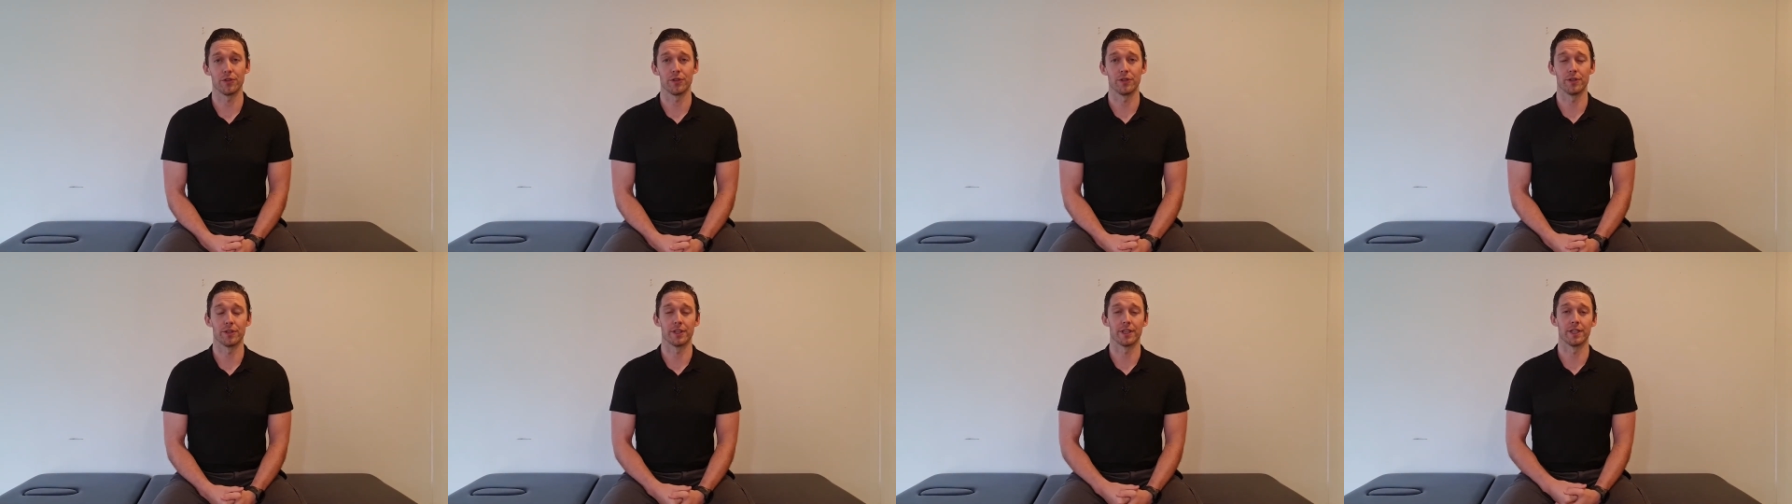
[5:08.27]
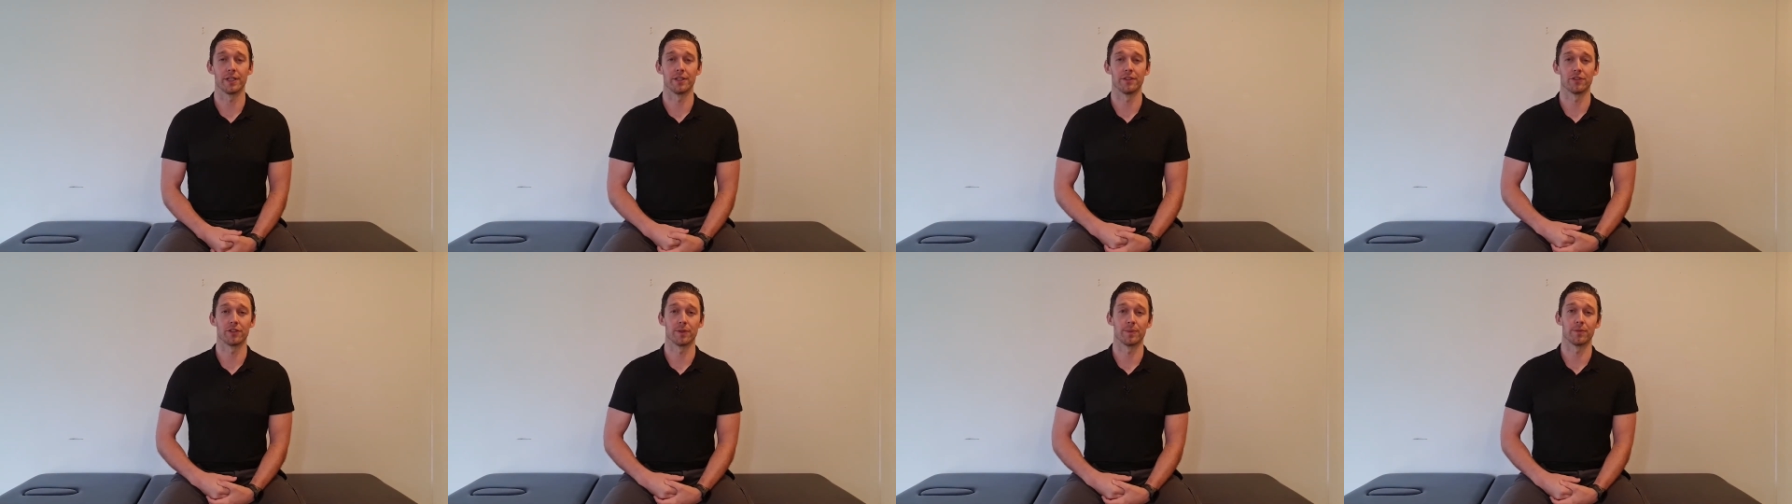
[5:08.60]
you
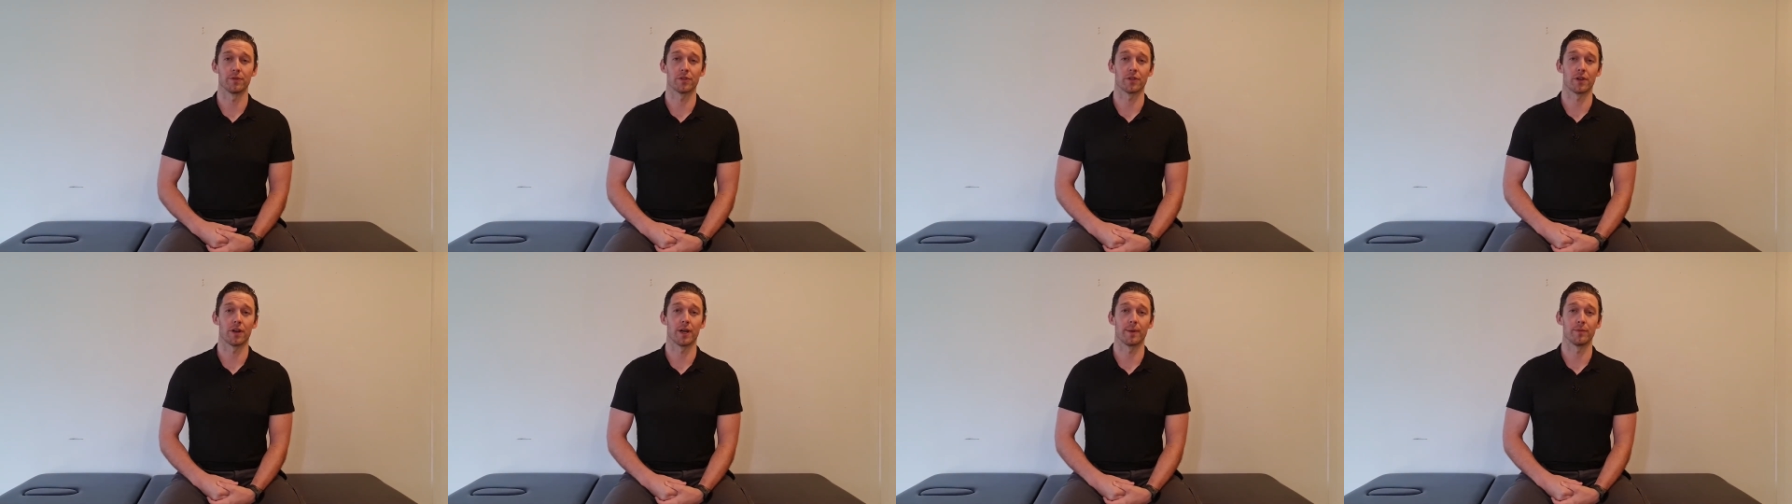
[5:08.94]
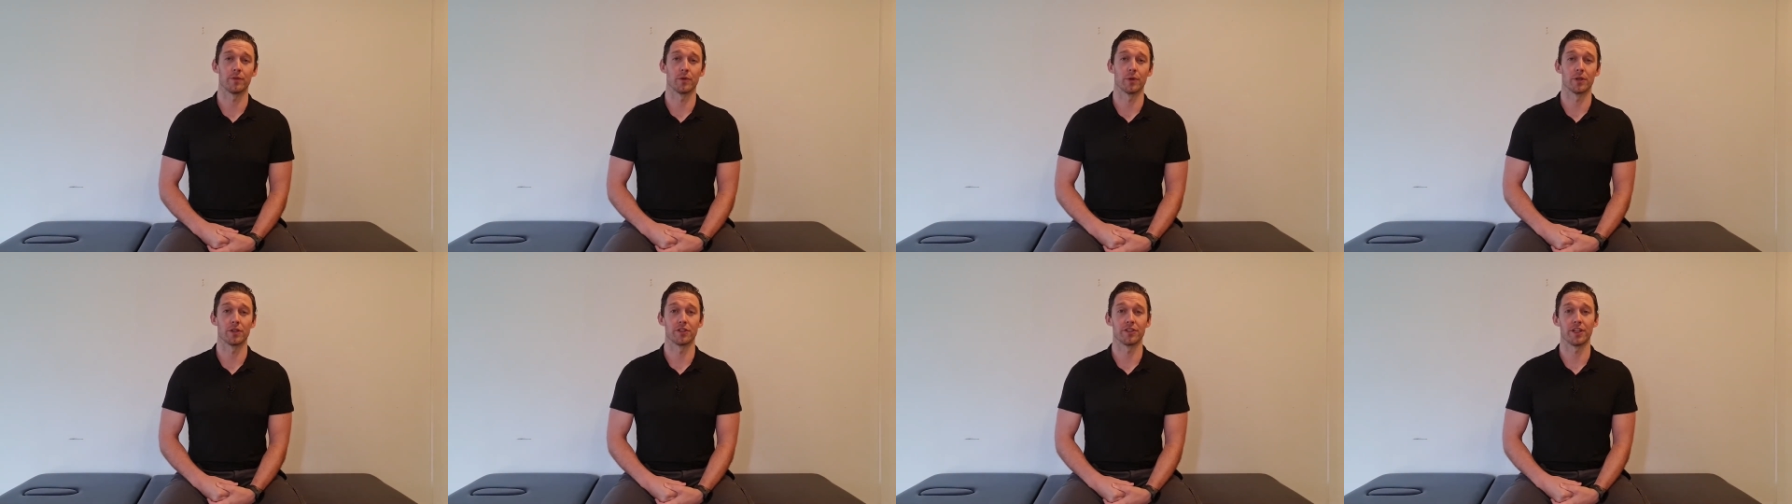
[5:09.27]
can subscribe
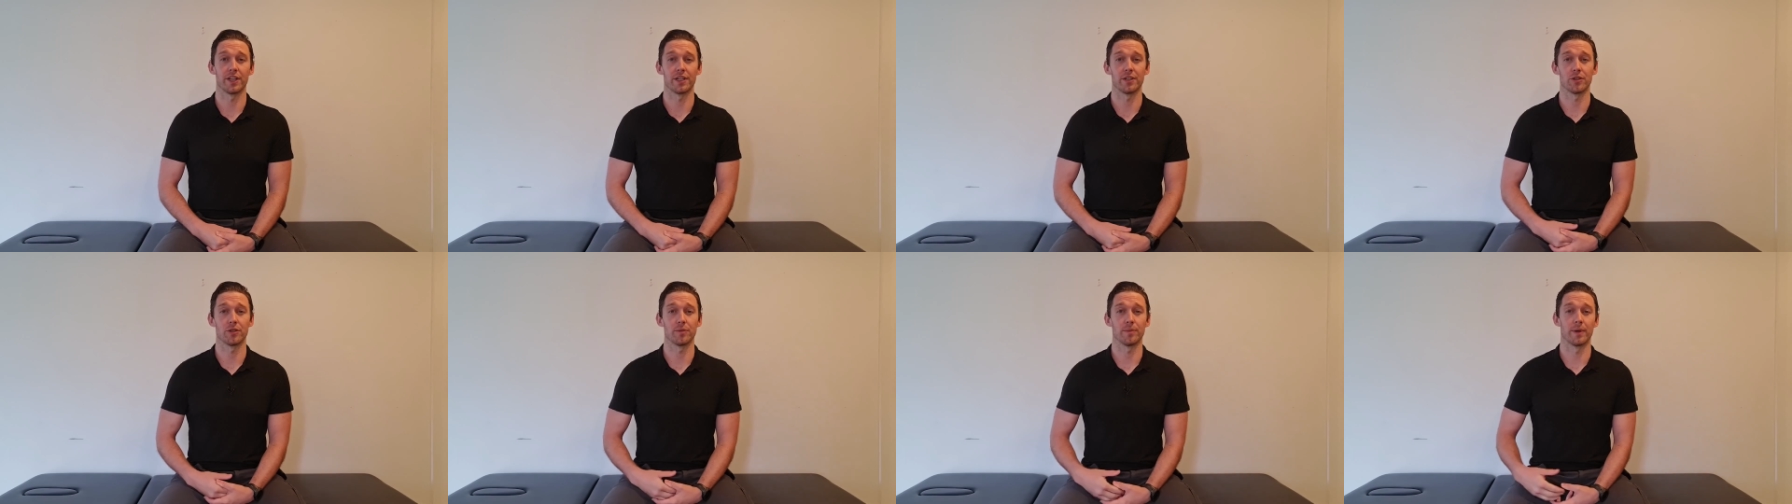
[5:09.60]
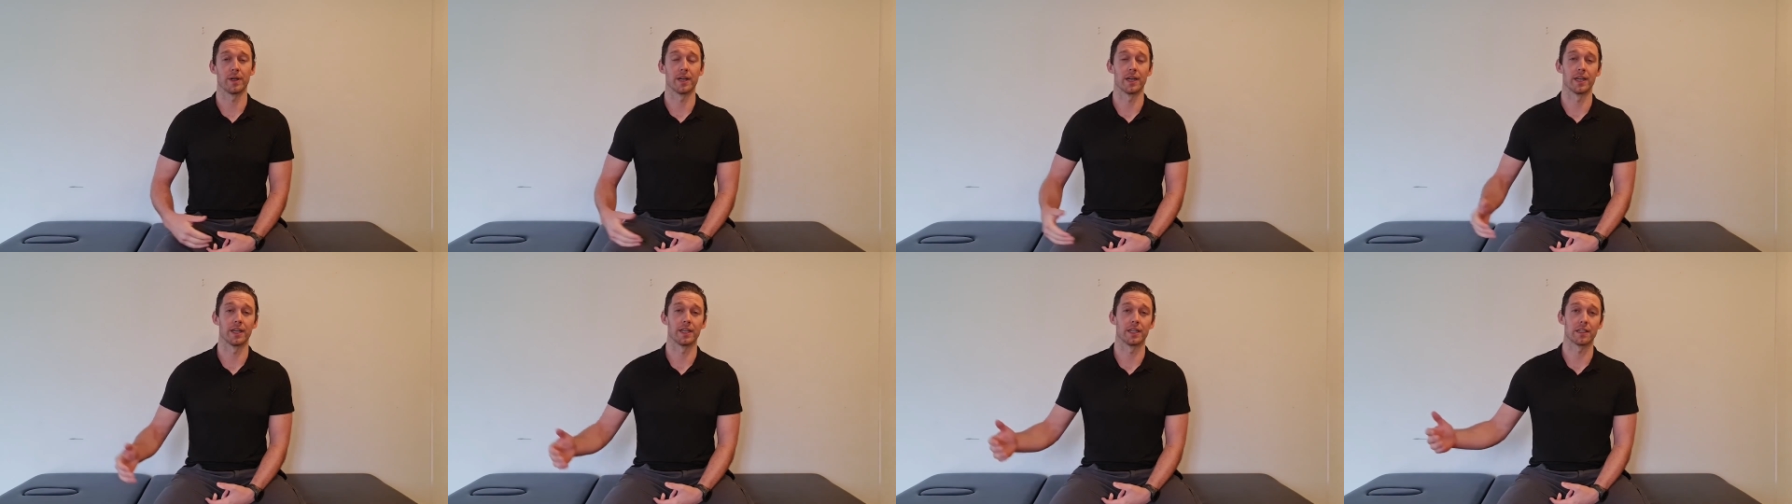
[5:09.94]
to our channel
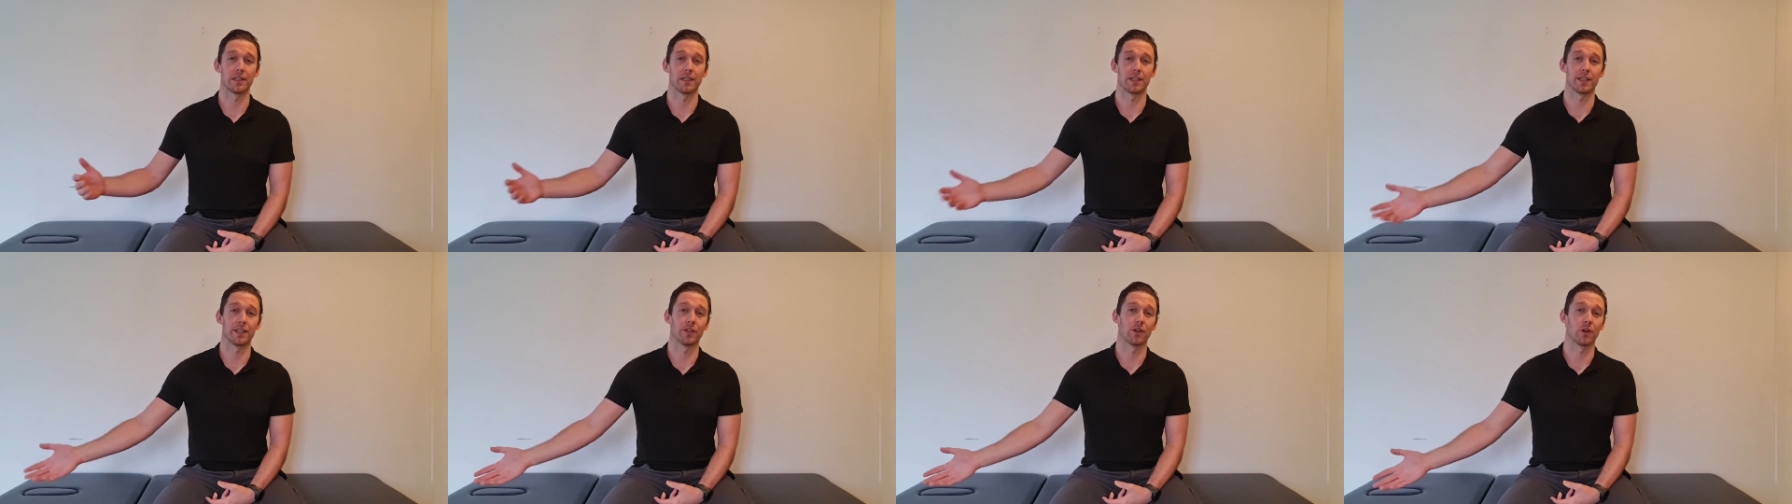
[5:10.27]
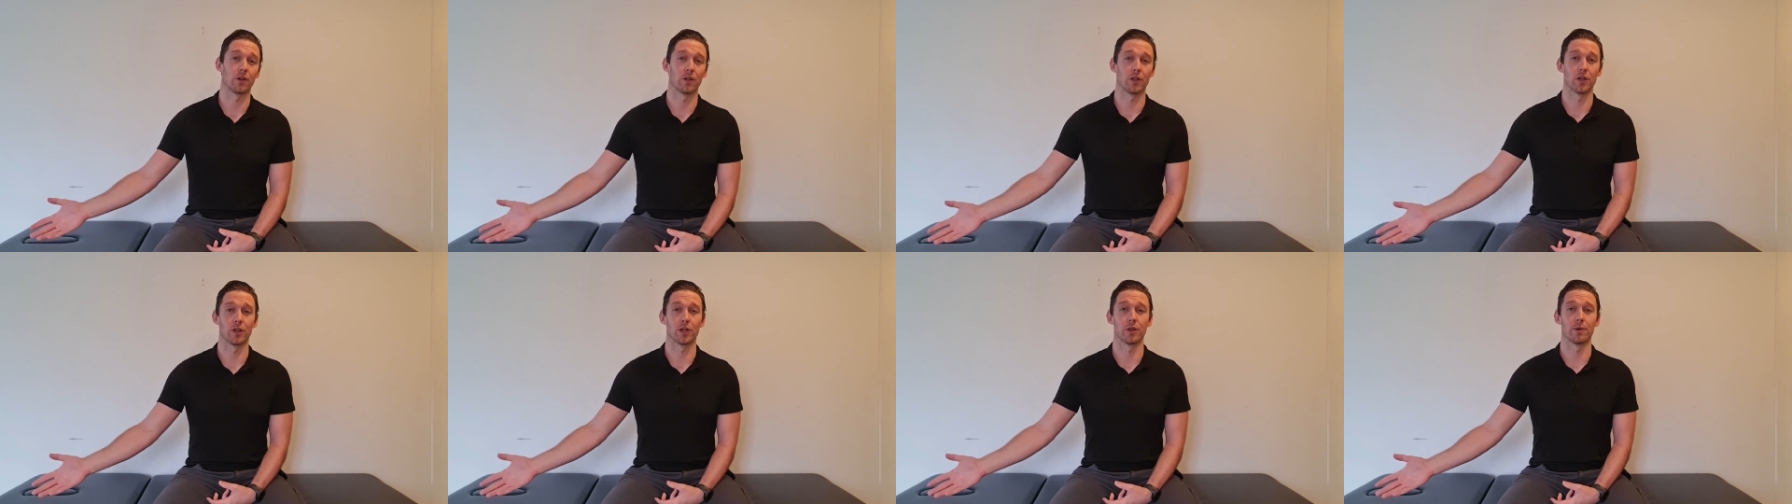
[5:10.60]
by clicking our
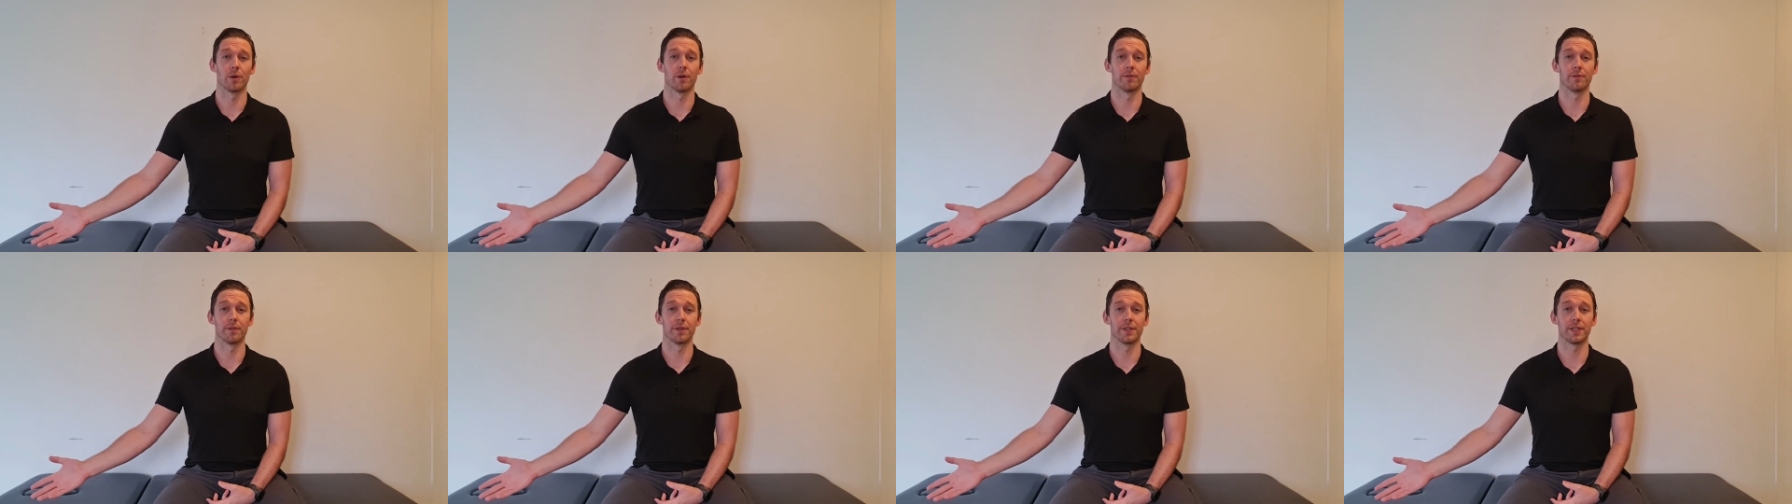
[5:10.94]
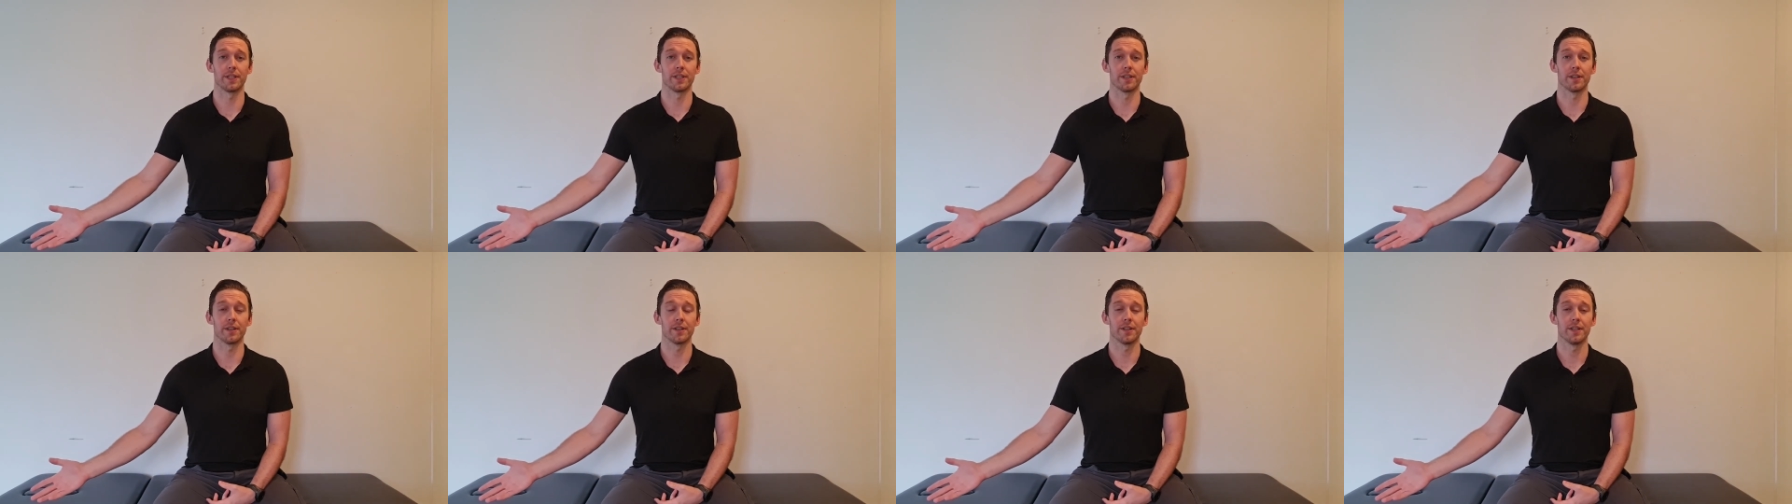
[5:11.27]
logo over
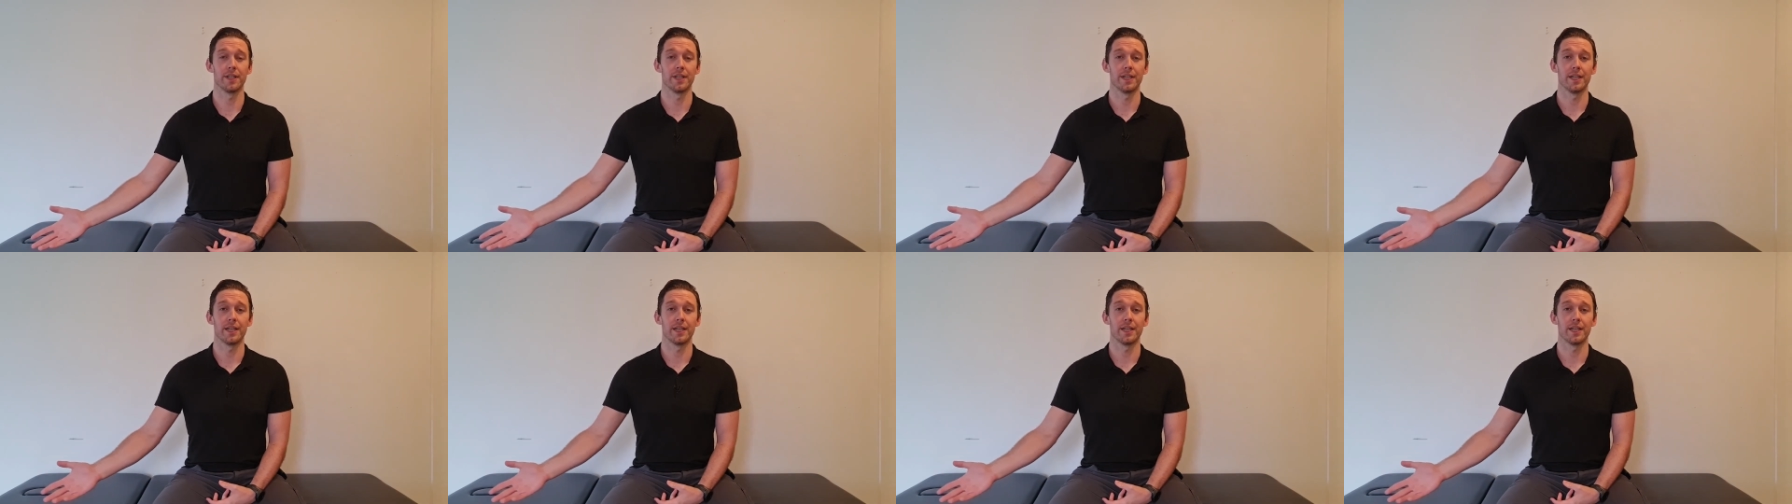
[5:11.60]
here.